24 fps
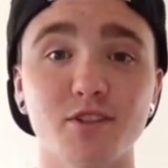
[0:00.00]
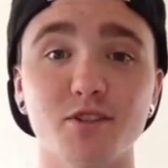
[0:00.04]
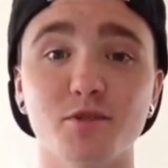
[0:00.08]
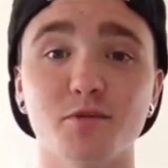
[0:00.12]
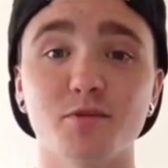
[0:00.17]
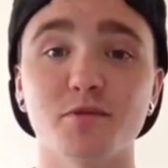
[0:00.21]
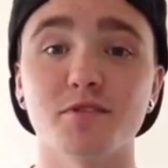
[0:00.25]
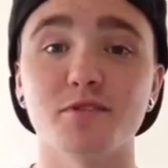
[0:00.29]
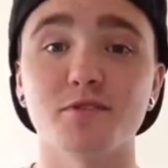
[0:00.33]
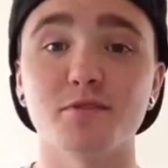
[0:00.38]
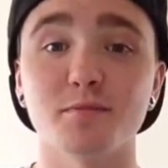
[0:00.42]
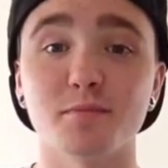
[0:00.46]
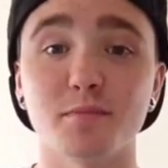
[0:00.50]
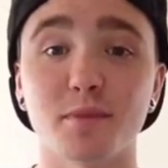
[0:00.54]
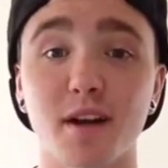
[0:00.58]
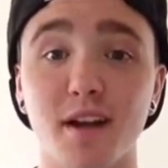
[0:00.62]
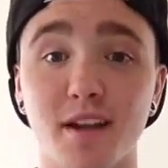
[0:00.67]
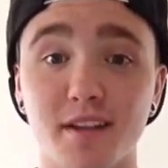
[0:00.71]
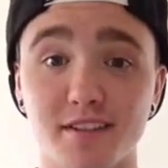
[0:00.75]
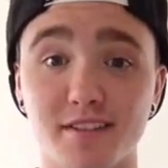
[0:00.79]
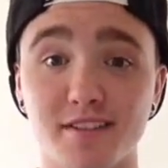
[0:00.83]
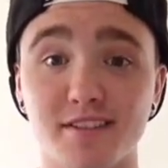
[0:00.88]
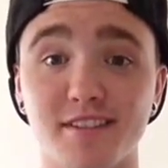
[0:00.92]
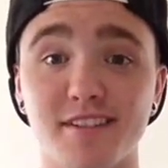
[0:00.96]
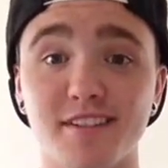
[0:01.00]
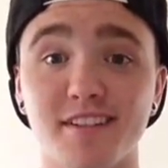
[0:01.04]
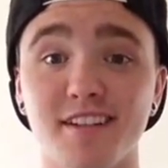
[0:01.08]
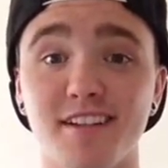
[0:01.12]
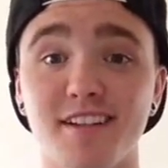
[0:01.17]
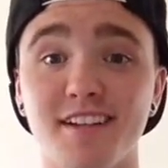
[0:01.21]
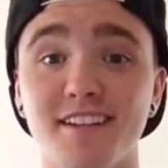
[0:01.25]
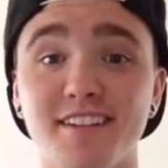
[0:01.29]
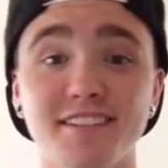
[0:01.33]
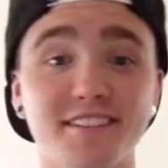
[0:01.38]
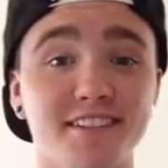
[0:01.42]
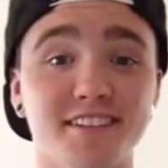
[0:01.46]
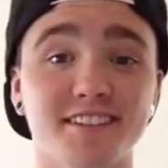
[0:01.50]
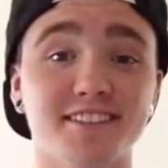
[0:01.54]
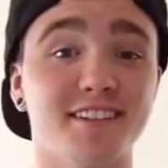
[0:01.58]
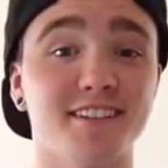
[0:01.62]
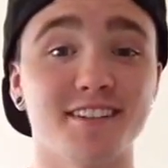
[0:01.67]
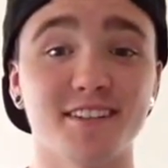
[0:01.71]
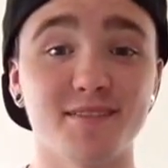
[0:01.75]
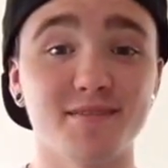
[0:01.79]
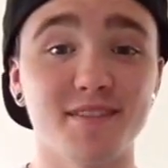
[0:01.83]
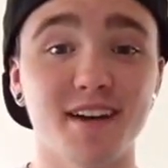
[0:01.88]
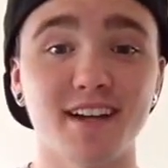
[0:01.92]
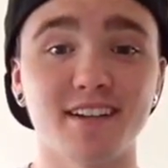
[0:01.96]
was still impressed. So that's all
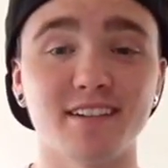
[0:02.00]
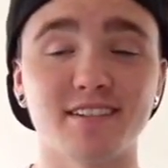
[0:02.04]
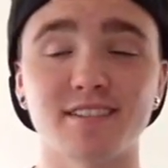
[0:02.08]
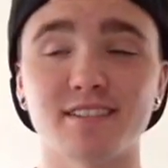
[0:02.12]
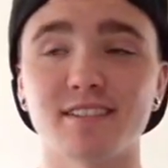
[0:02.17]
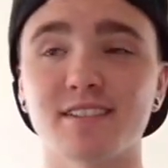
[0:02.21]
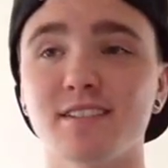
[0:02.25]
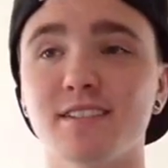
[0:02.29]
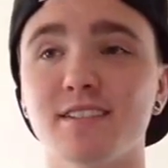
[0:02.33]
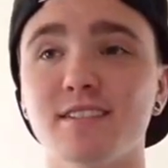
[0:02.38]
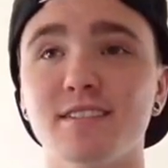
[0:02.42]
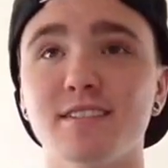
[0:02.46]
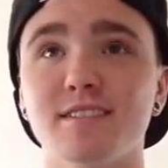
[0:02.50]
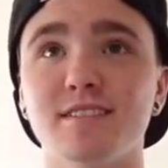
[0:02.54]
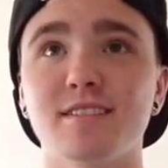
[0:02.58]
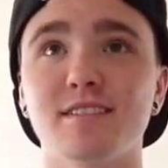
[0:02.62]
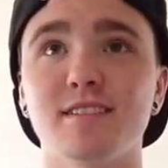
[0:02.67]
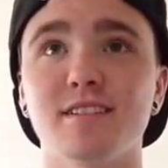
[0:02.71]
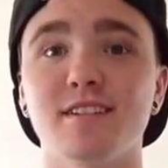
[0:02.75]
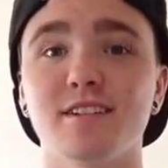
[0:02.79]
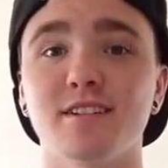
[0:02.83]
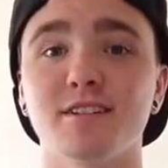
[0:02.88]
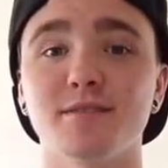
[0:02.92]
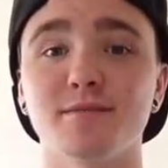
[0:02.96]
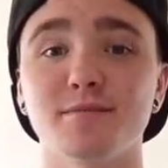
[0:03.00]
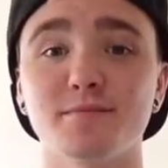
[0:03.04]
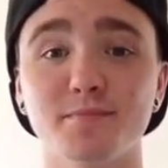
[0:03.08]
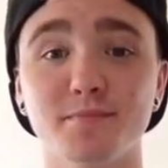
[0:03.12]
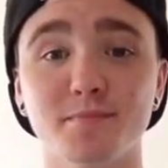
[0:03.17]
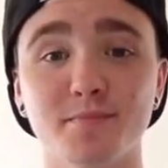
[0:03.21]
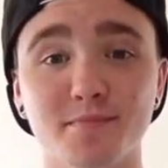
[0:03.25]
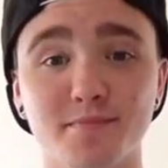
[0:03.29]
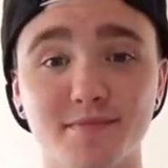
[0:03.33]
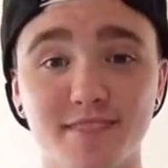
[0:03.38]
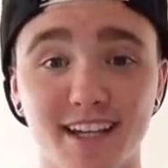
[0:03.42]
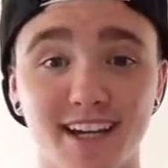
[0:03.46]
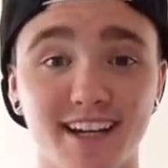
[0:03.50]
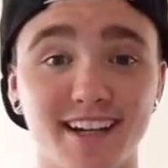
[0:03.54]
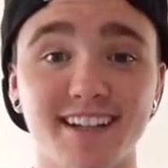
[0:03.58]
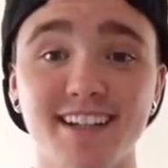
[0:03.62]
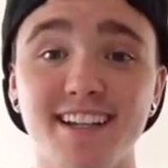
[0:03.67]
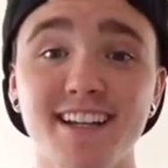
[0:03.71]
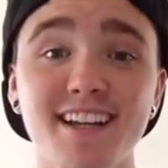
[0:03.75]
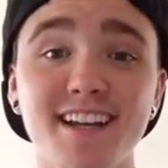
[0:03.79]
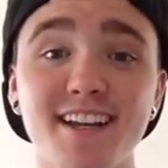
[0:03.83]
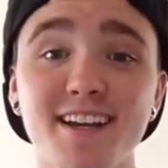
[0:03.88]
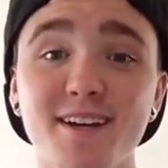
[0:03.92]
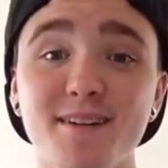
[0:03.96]
that matters, because, yeah.
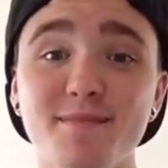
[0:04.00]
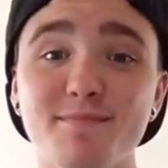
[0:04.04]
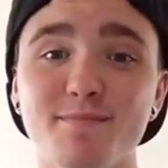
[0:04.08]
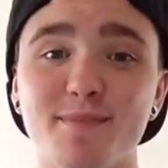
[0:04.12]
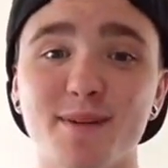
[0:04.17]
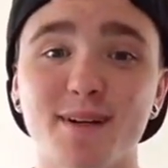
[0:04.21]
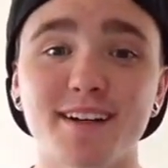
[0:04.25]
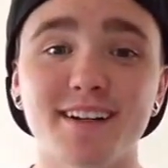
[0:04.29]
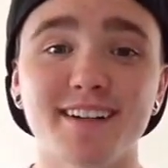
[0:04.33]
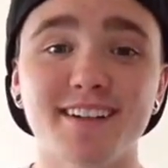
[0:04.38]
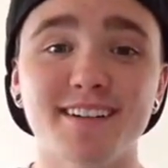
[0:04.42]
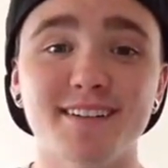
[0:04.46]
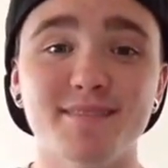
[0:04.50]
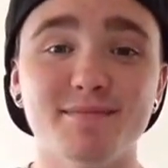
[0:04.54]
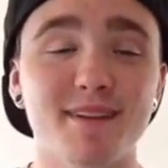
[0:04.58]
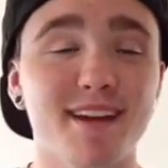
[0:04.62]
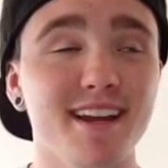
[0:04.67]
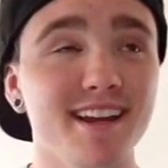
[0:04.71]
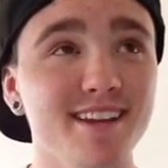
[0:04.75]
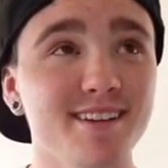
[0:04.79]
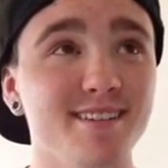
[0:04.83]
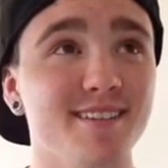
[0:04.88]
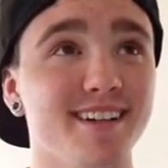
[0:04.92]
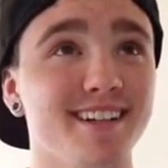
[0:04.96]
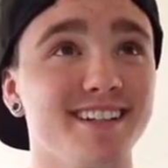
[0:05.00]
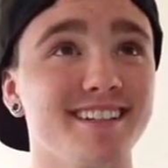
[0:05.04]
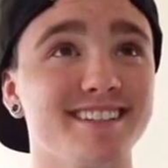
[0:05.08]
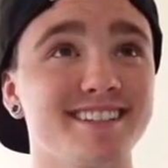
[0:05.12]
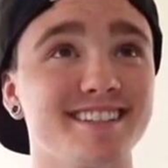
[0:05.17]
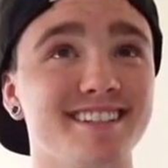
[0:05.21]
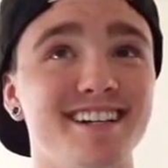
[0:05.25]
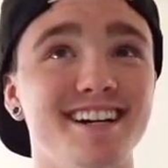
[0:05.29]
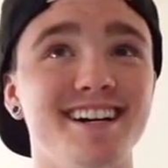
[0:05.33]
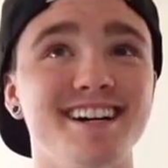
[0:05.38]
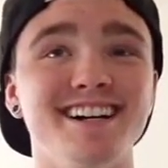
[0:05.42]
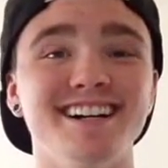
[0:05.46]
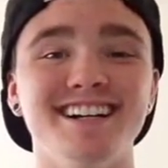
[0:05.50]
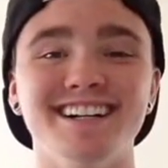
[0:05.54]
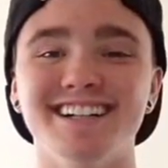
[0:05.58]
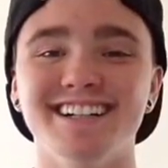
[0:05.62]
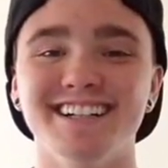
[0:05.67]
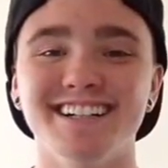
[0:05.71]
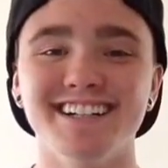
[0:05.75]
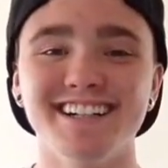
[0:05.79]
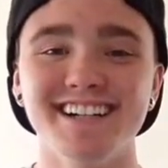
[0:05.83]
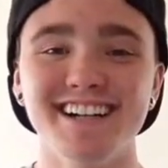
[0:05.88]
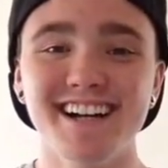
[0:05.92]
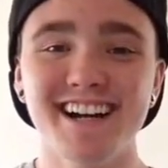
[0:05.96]
But, anyways, lost
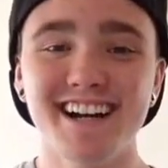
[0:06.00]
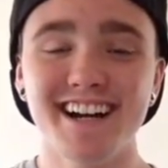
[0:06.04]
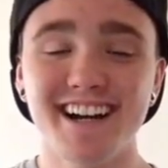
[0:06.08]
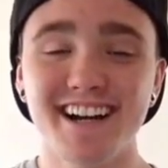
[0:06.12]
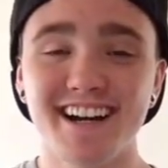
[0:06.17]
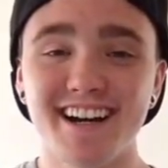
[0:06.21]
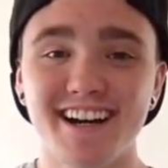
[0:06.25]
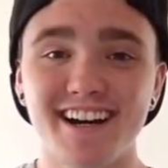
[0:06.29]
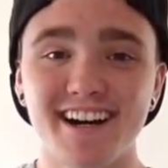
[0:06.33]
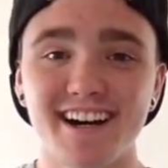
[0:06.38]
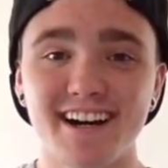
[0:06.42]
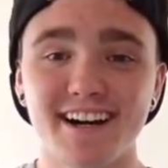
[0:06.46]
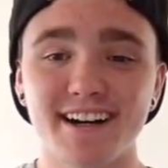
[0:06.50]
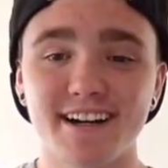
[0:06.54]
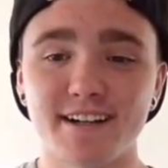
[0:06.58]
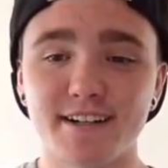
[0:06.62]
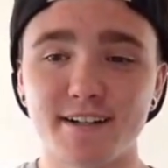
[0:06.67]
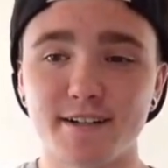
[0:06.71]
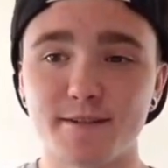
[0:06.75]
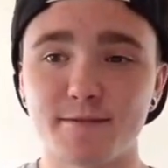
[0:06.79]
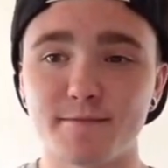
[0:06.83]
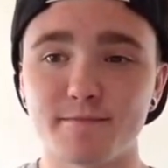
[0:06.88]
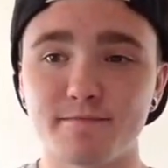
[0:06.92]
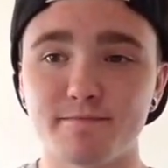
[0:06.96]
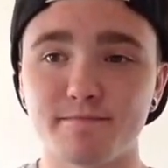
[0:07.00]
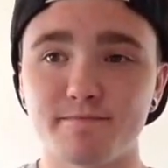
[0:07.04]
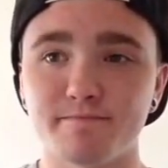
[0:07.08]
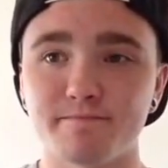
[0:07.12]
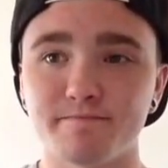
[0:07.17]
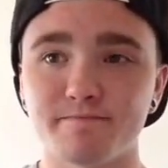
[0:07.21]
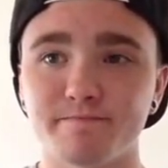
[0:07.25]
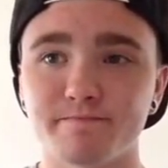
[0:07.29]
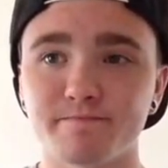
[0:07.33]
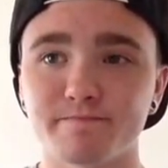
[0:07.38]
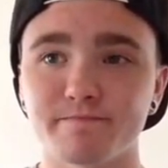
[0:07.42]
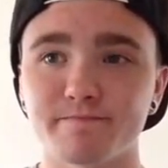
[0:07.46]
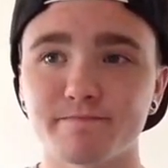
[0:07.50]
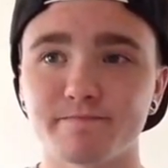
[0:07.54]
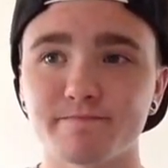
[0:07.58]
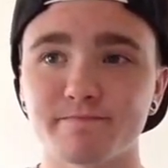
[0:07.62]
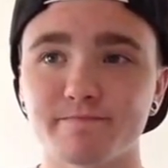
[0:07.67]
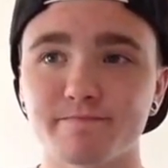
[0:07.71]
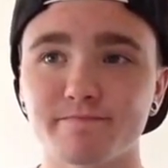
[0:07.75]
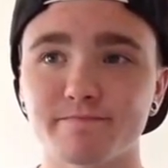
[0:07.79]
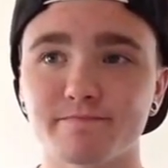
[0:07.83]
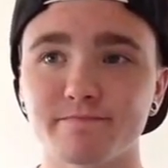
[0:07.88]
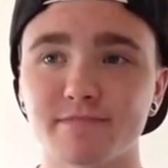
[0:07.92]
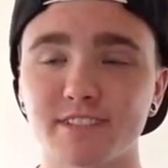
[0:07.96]

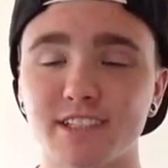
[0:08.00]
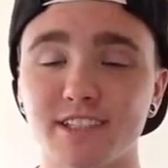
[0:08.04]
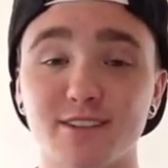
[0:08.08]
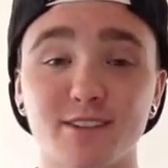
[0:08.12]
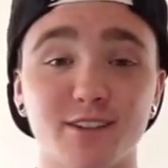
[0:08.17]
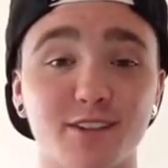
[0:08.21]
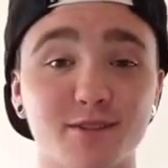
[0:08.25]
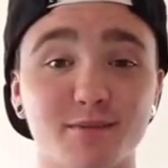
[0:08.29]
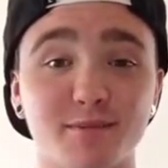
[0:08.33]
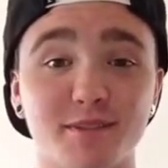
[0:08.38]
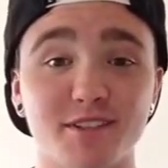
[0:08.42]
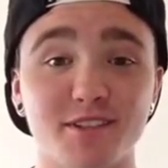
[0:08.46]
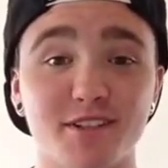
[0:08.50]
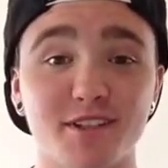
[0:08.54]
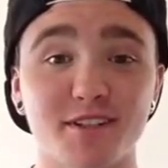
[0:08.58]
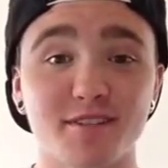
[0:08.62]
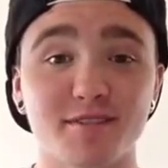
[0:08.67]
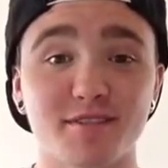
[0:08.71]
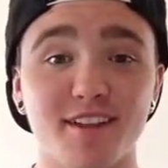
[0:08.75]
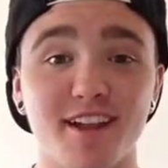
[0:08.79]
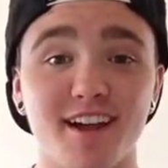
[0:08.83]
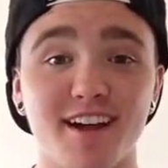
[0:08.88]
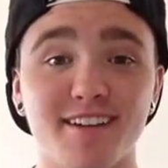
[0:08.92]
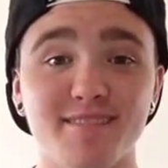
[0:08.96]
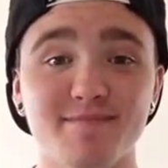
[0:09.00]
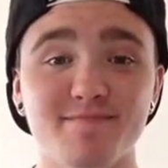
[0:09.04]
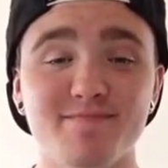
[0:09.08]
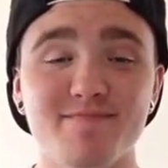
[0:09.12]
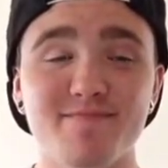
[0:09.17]
my train of thought.